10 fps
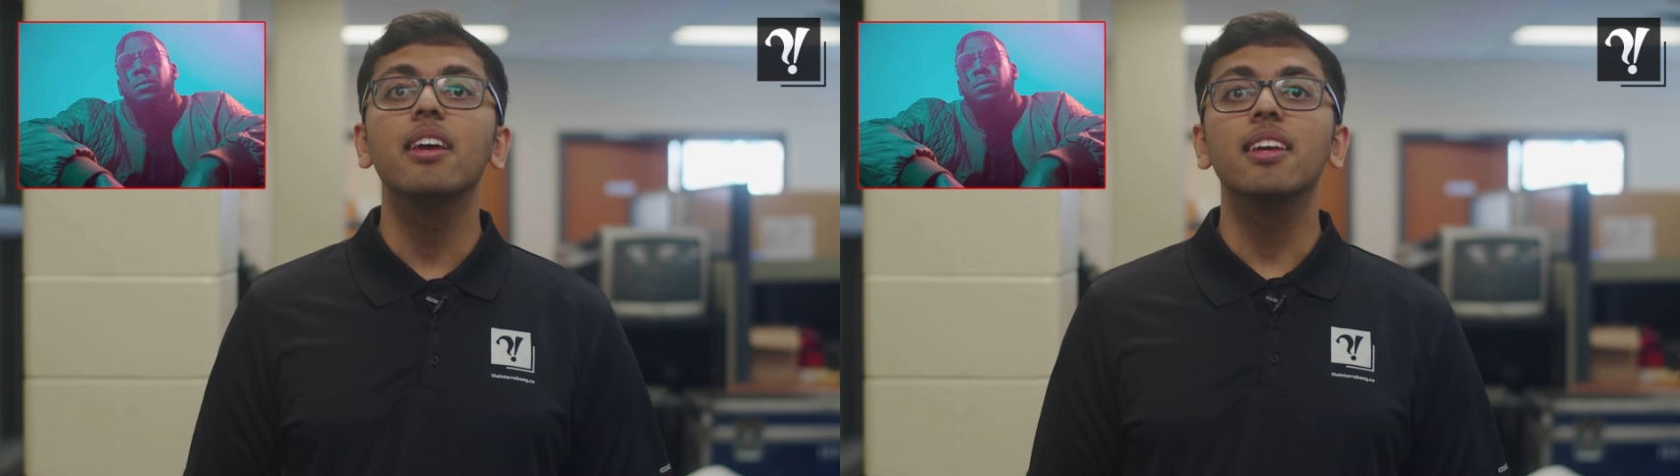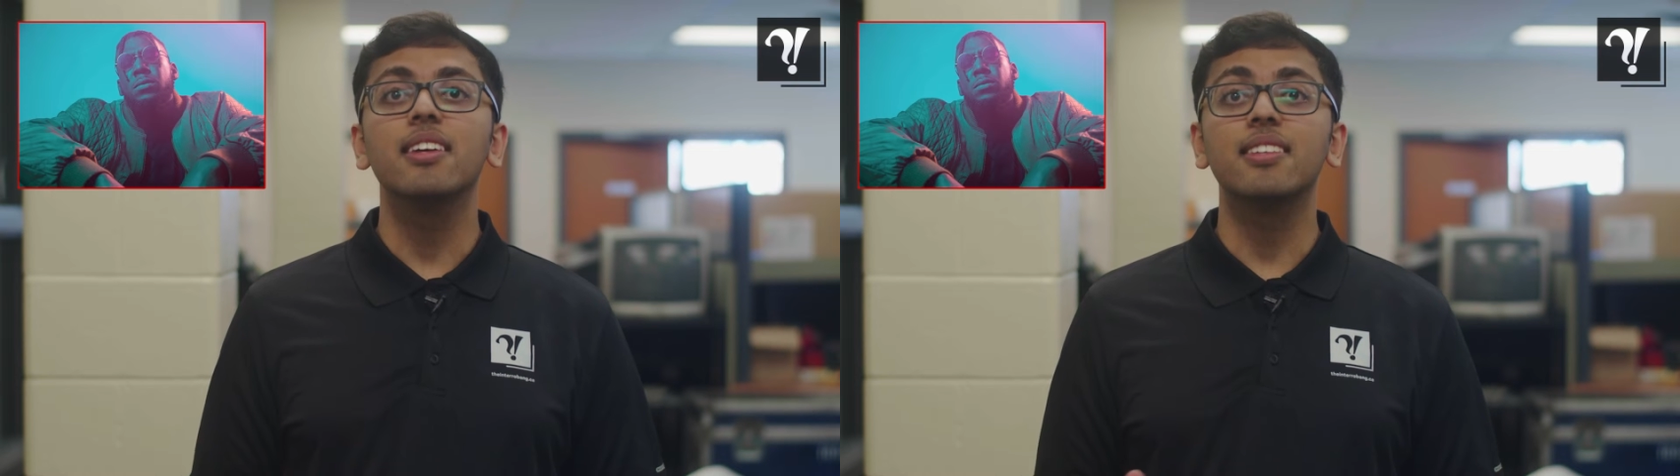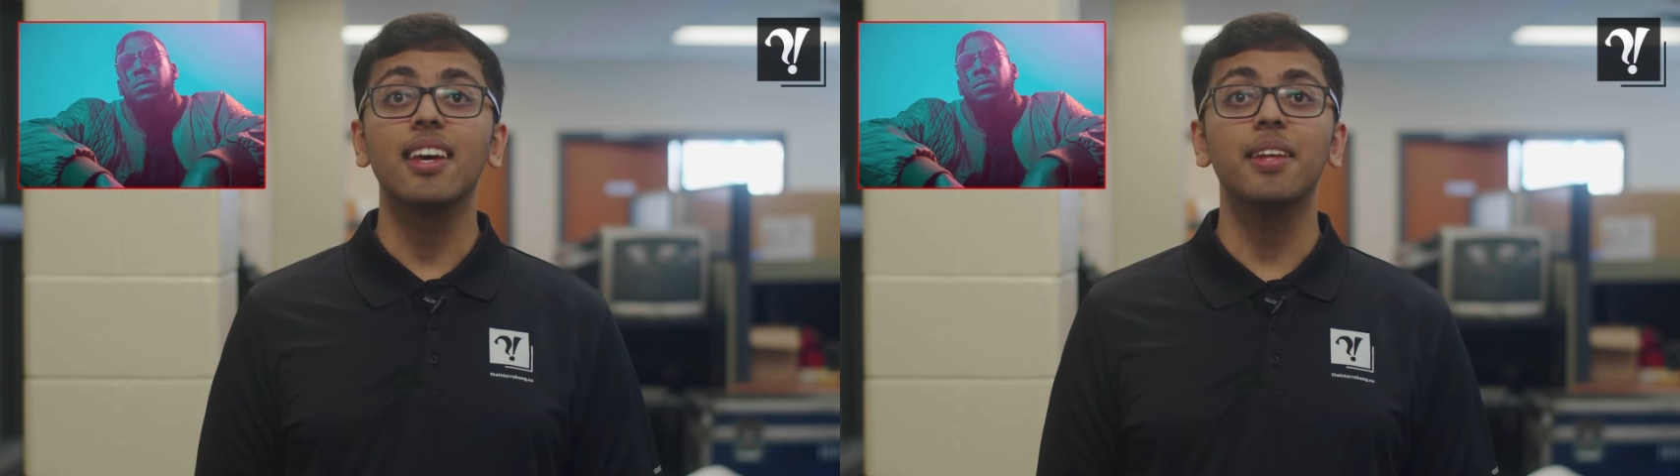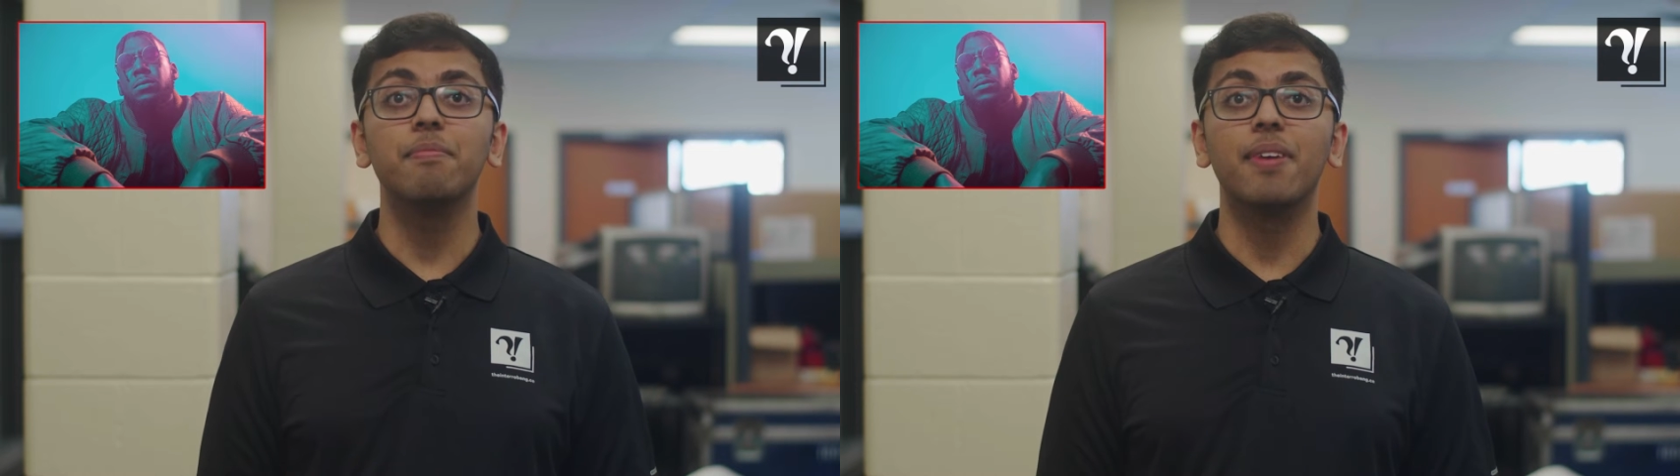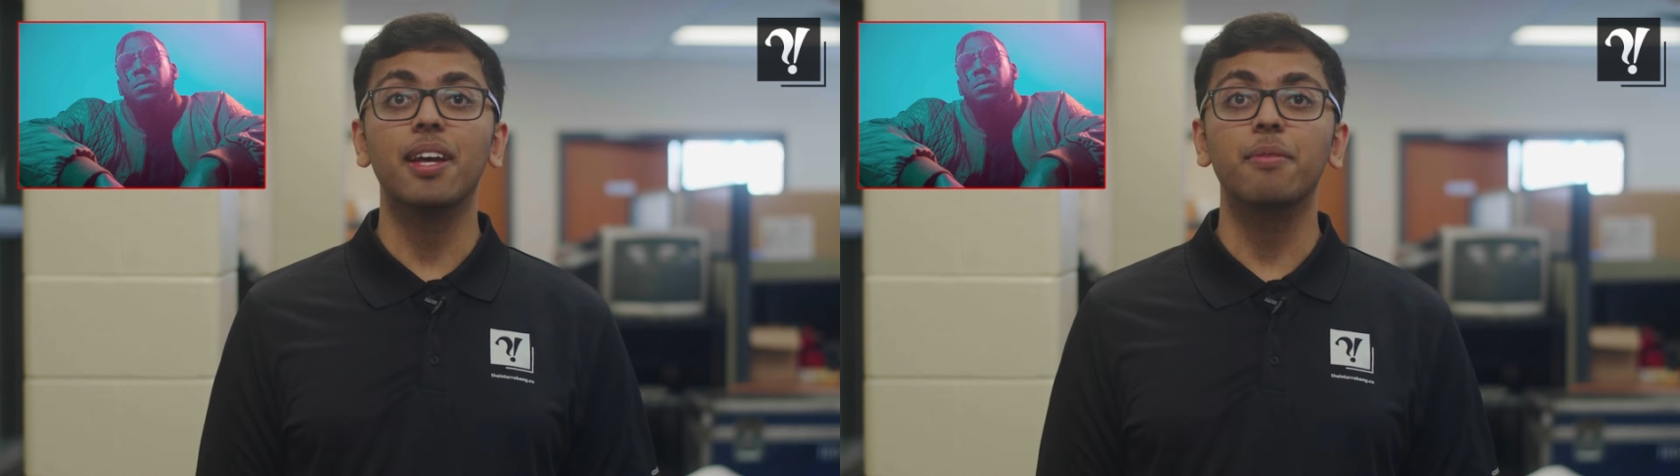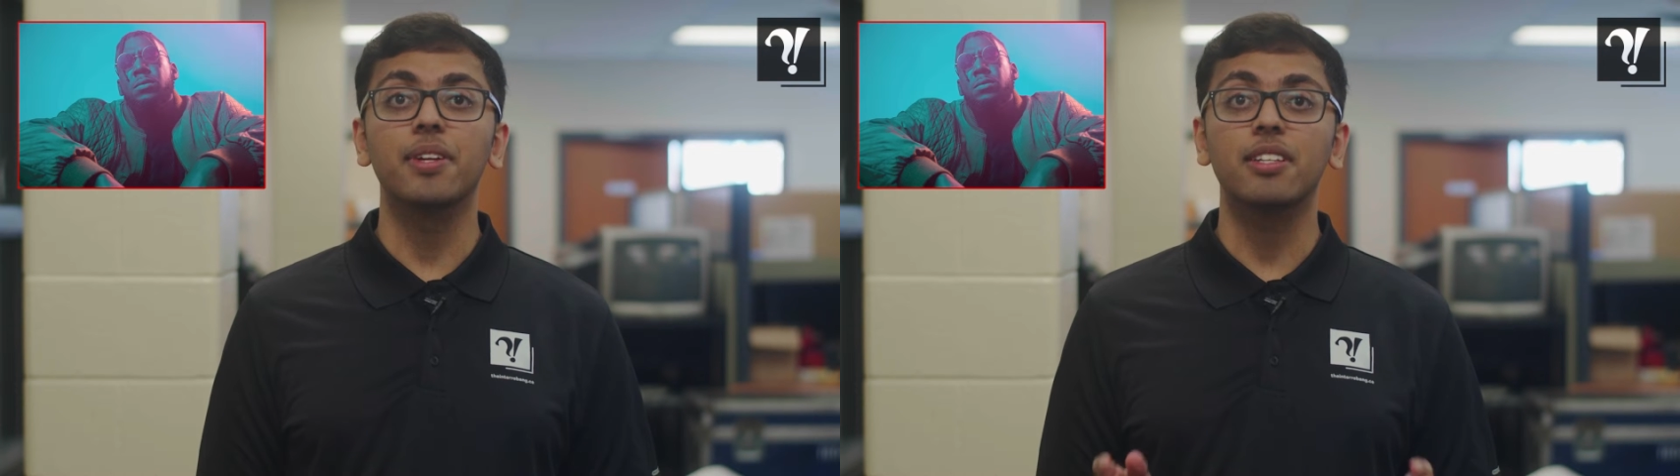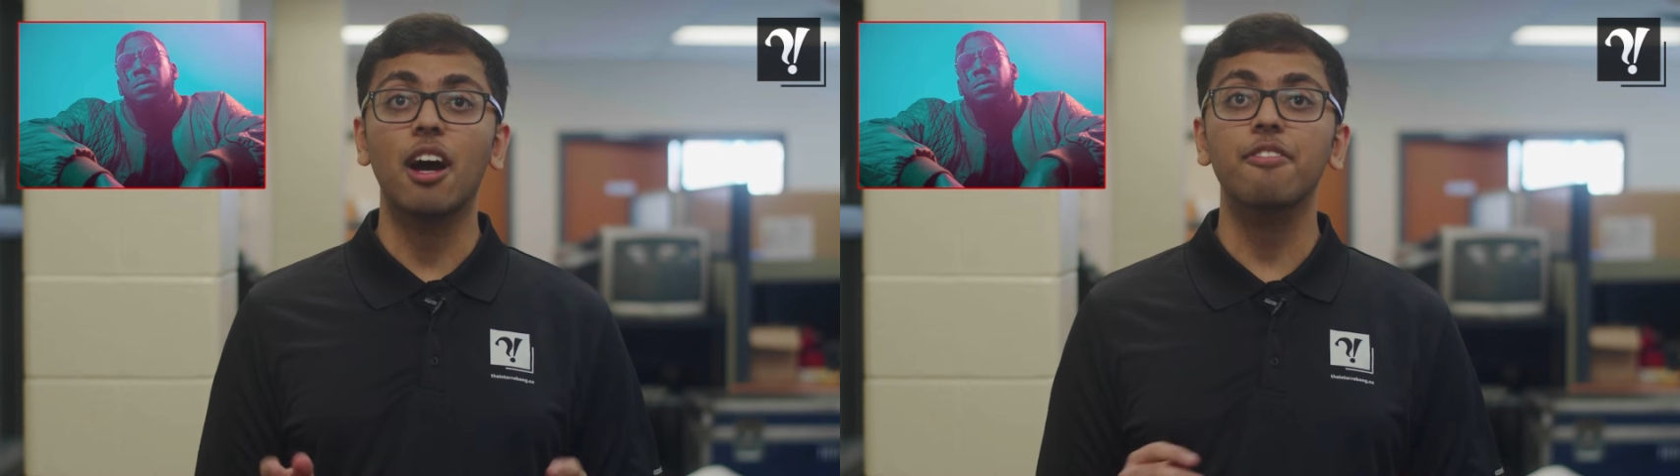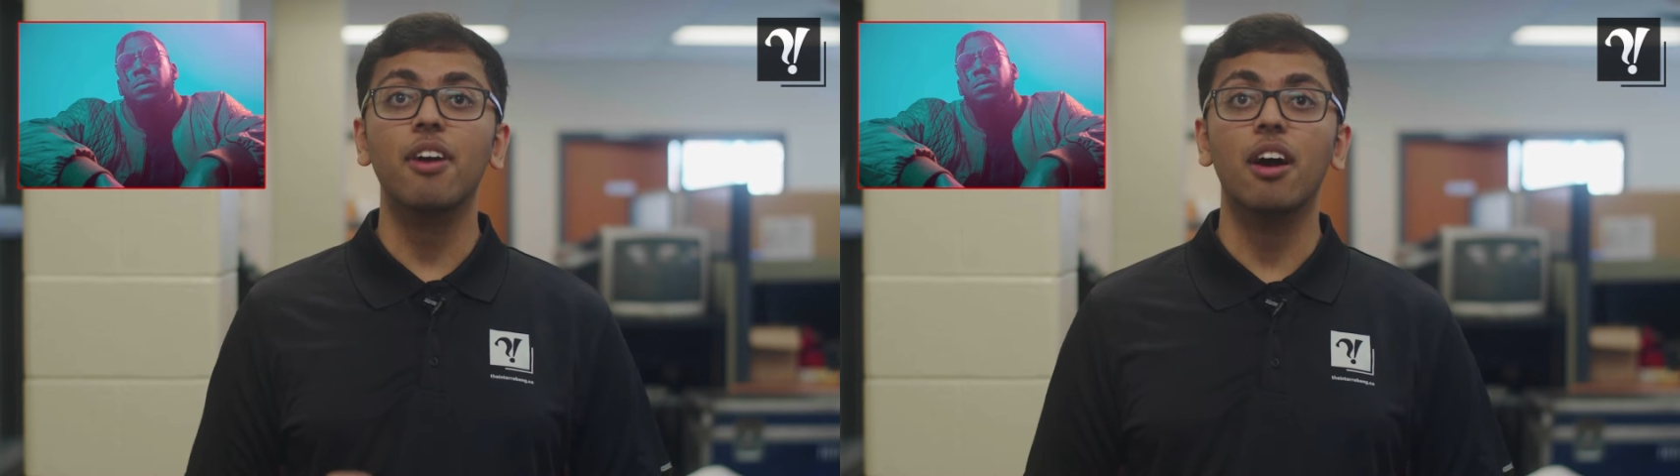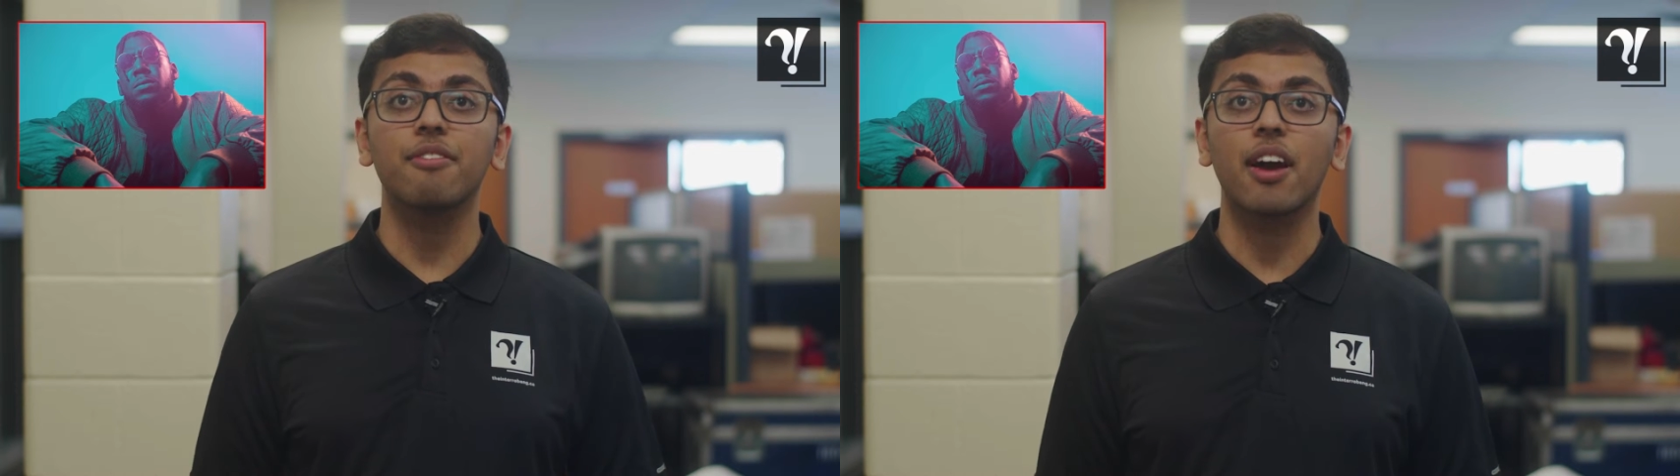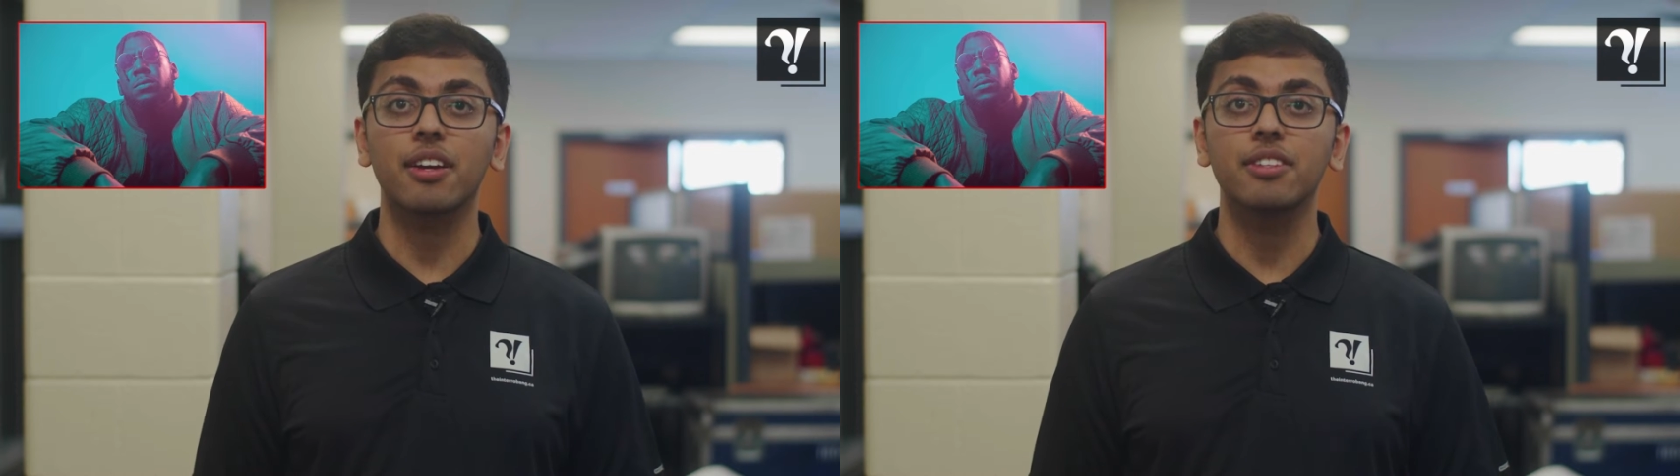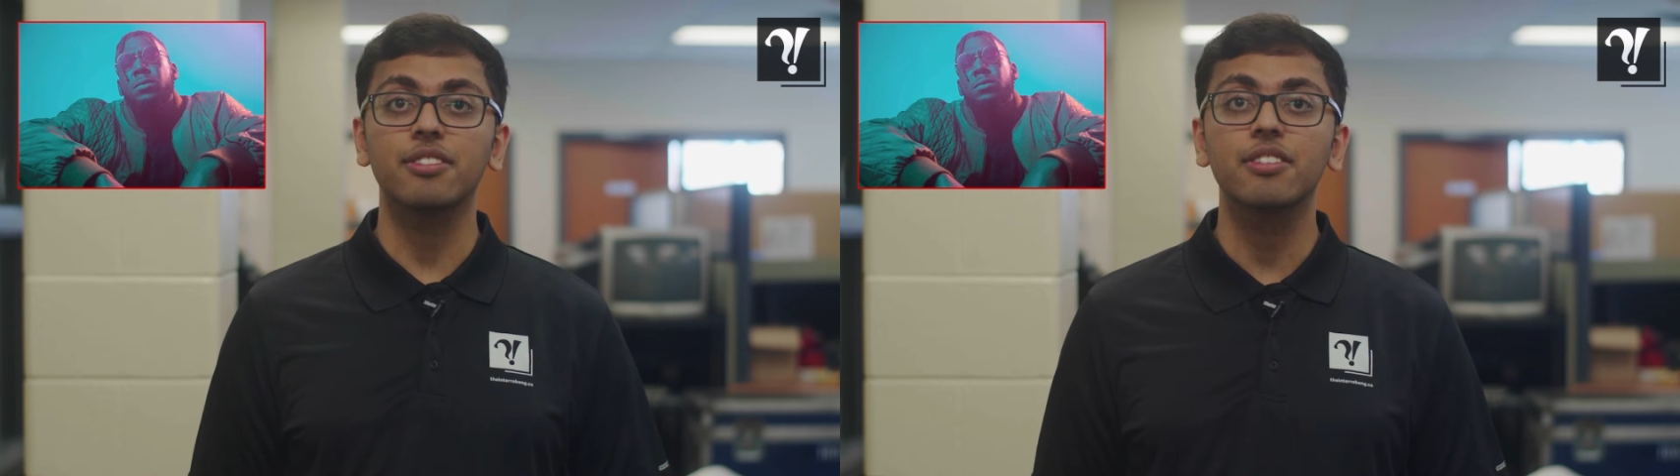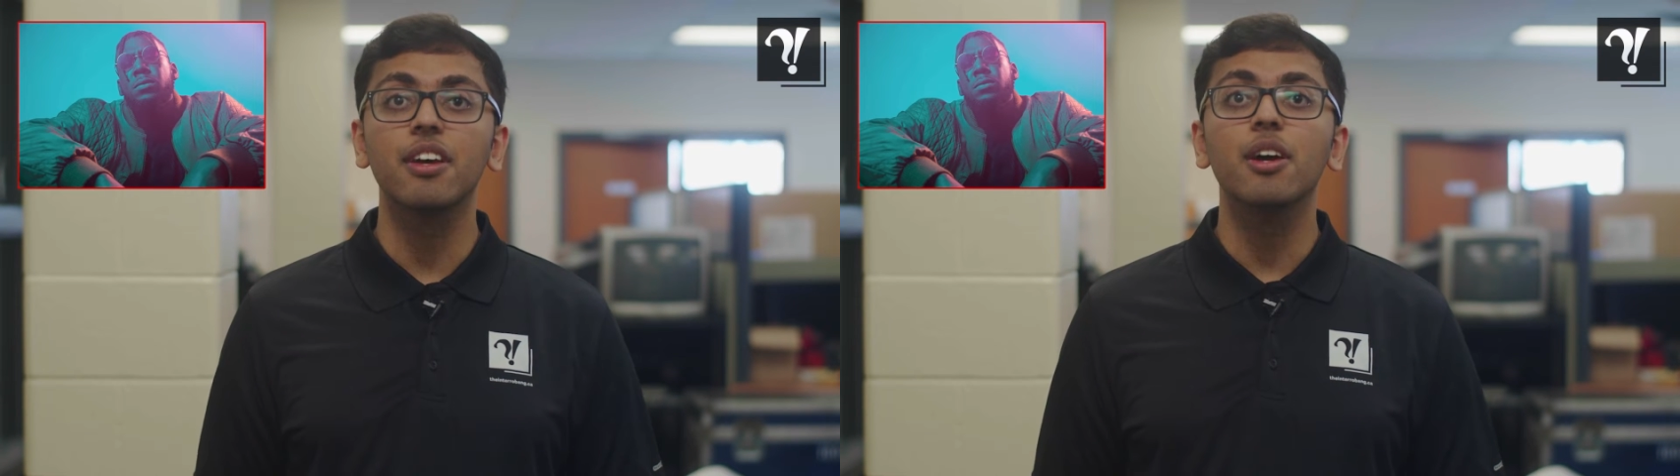he has hit it big with Tuff, Gong records,